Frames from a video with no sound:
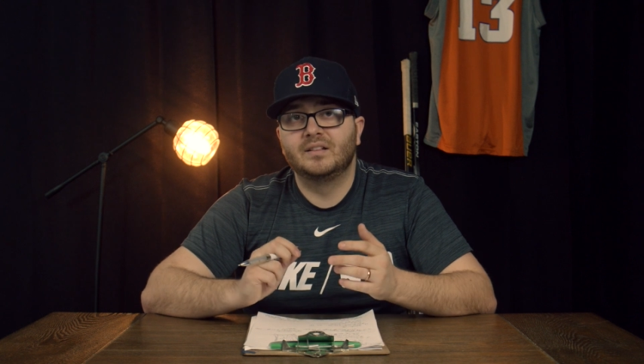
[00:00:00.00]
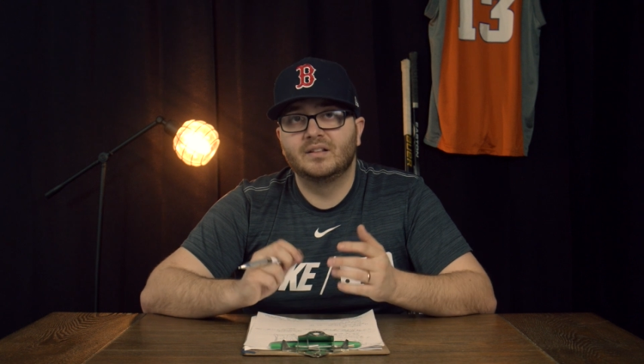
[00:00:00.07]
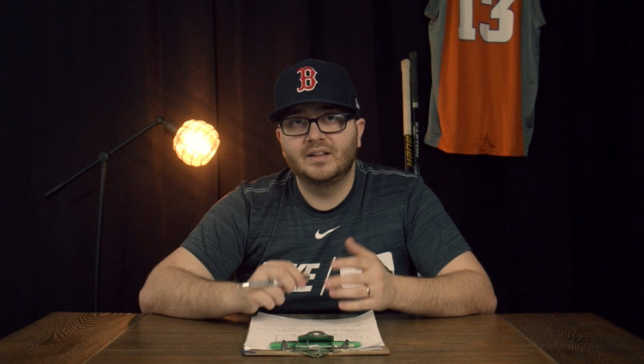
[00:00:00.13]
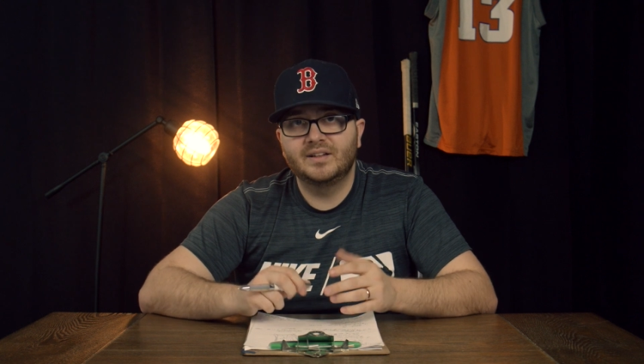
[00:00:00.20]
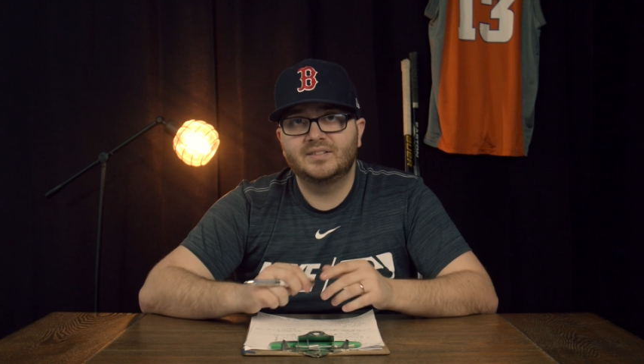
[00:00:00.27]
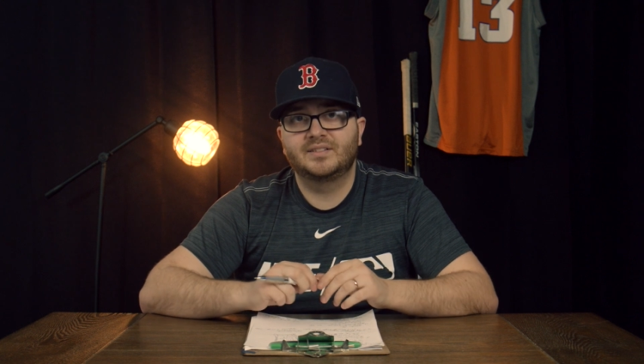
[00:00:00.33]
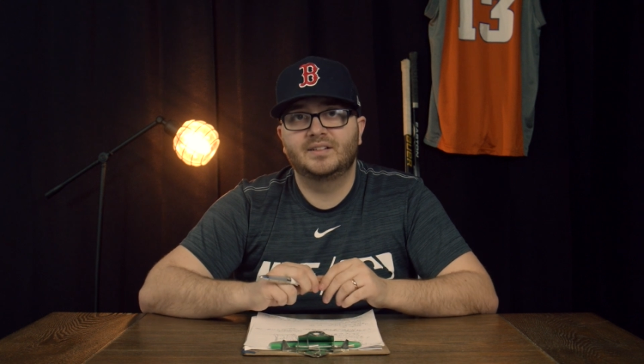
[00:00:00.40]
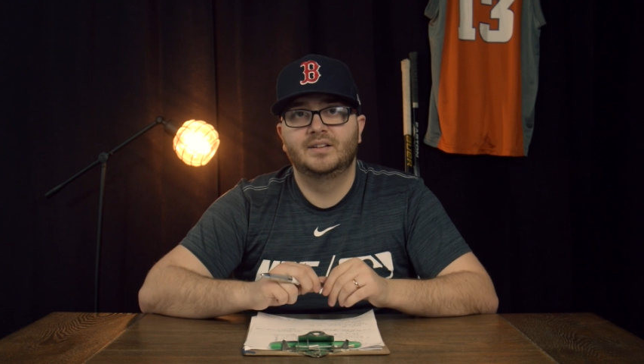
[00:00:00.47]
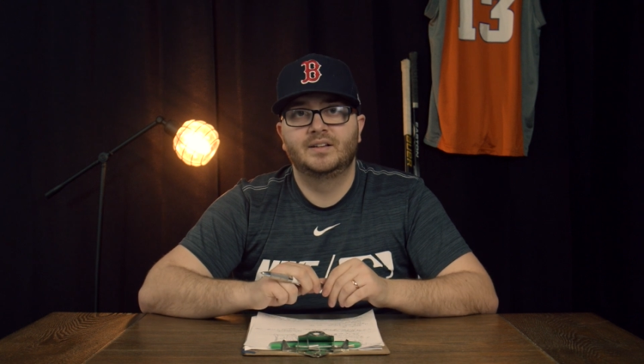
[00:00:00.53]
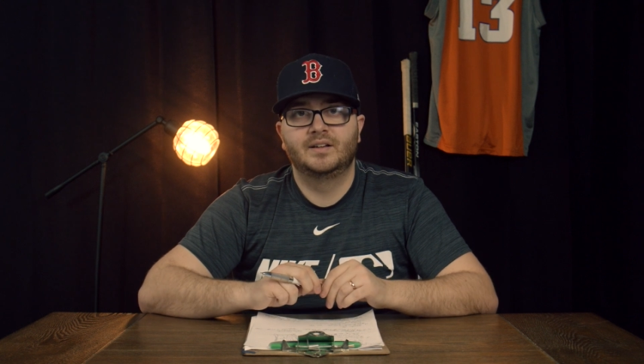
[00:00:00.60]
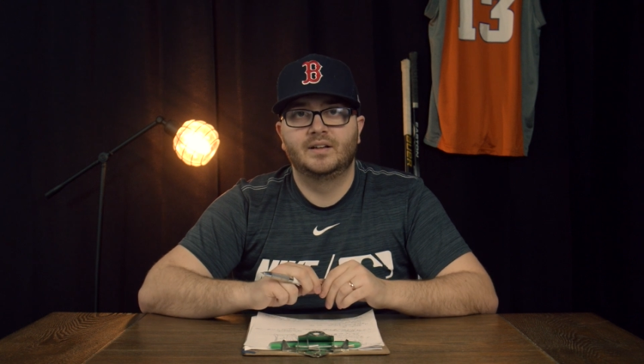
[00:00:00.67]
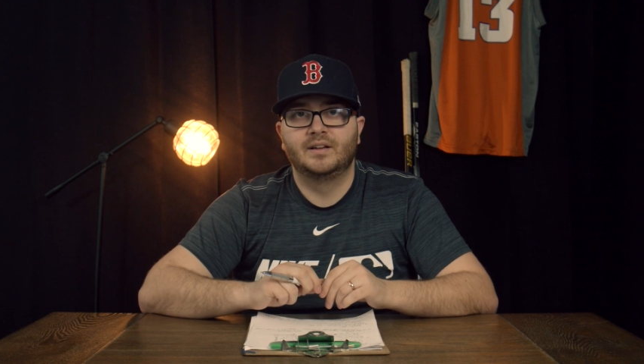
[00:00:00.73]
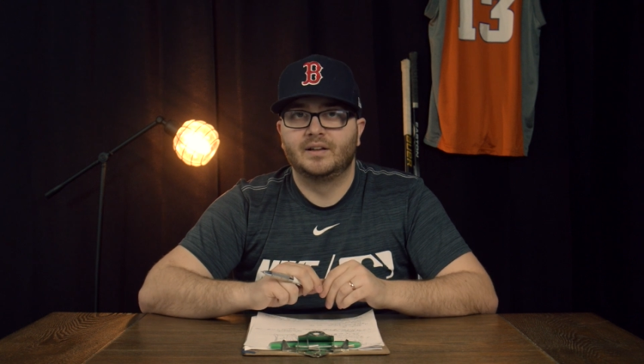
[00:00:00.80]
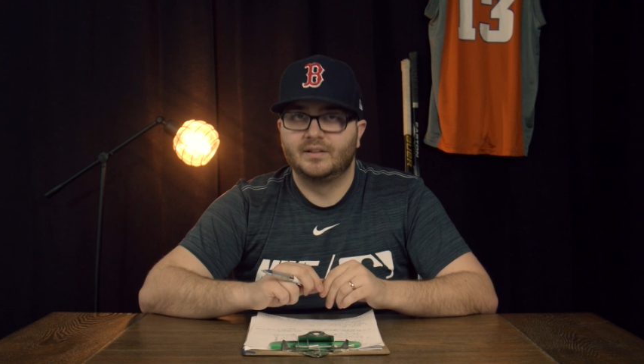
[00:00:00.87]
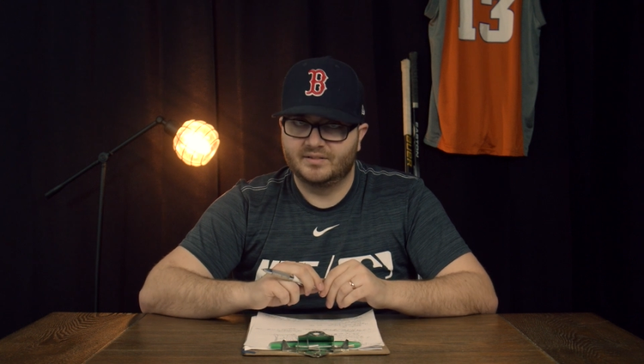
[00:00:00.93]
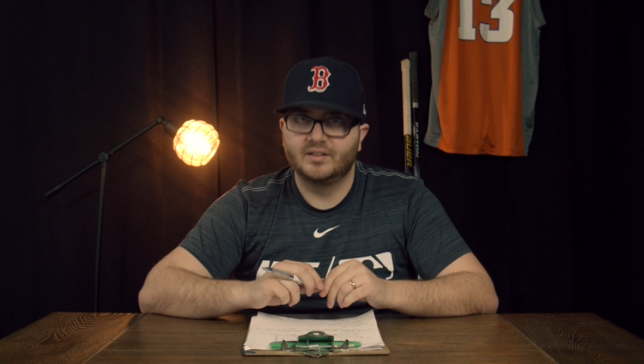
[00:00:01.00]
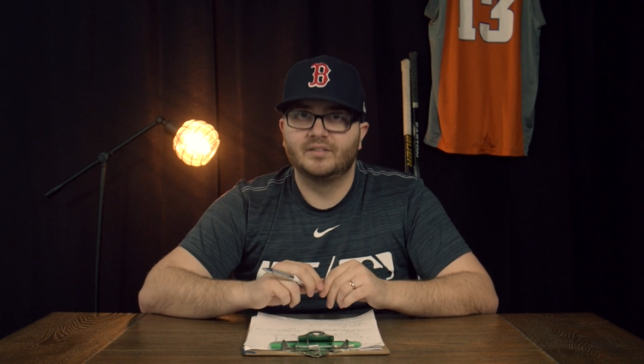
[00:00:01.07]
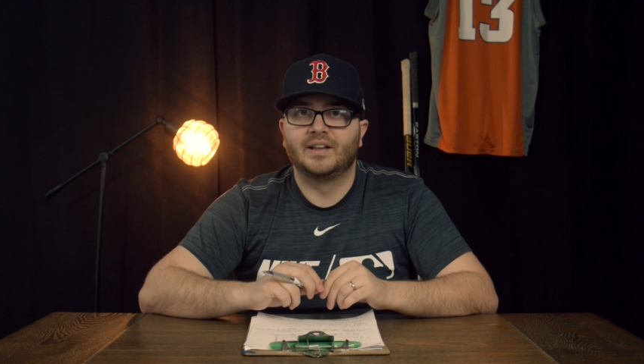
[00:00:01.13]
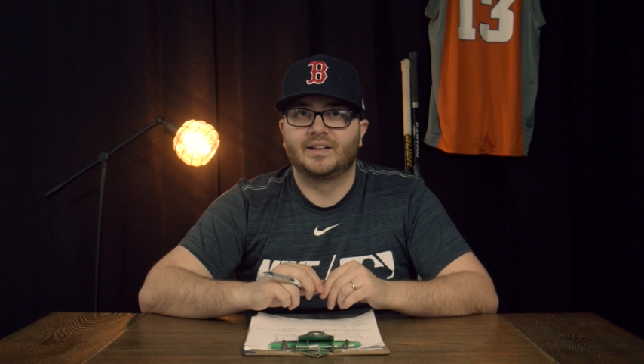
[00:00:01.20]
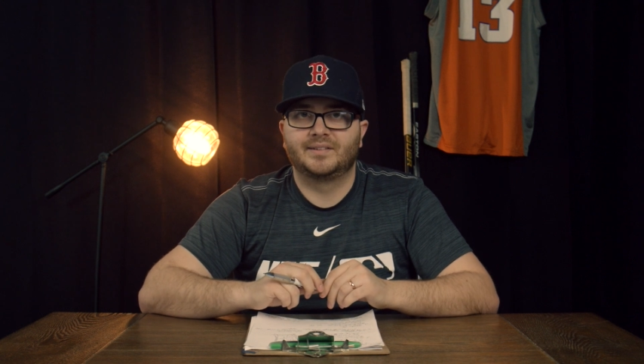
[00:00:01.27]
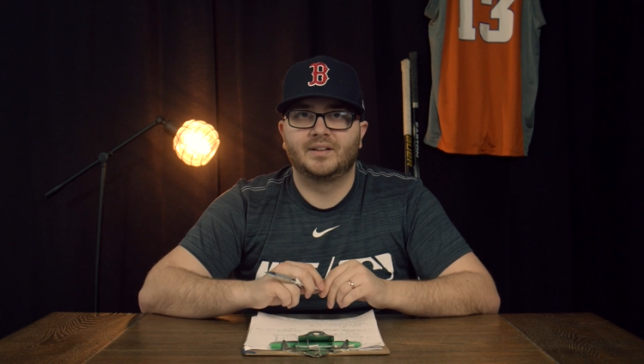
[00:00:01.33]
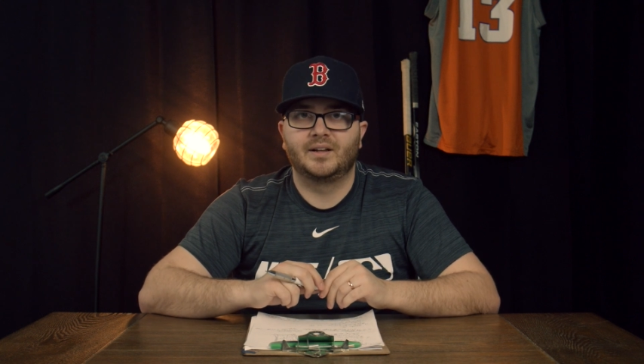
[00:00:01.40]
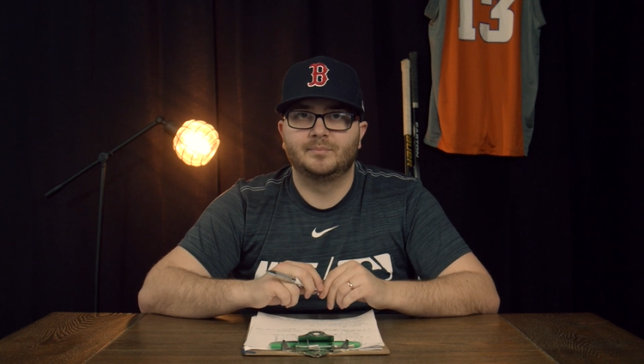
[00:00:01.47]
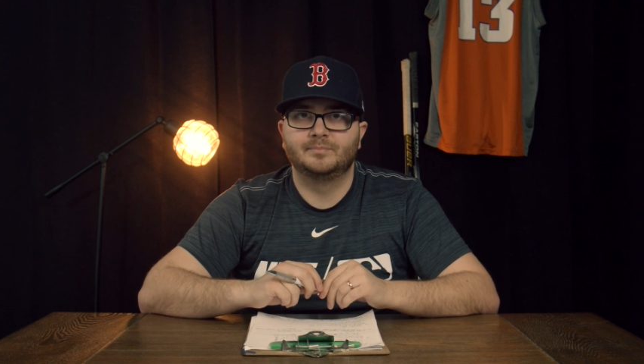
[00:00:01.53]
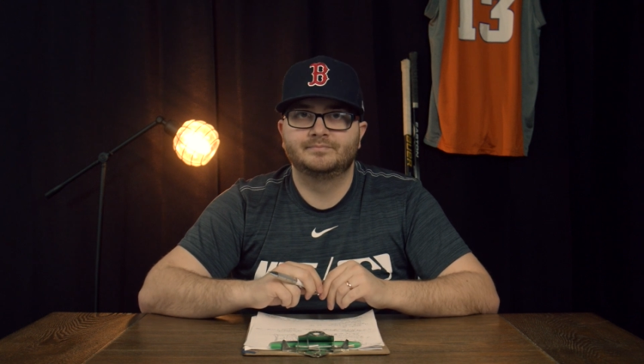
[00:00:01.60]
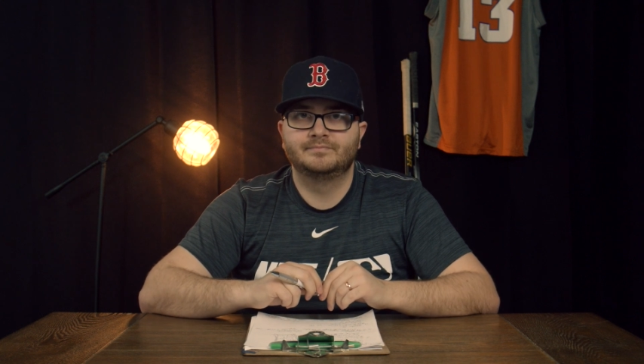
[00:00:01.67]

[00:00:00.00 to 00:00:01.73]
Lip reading: list. Until next time.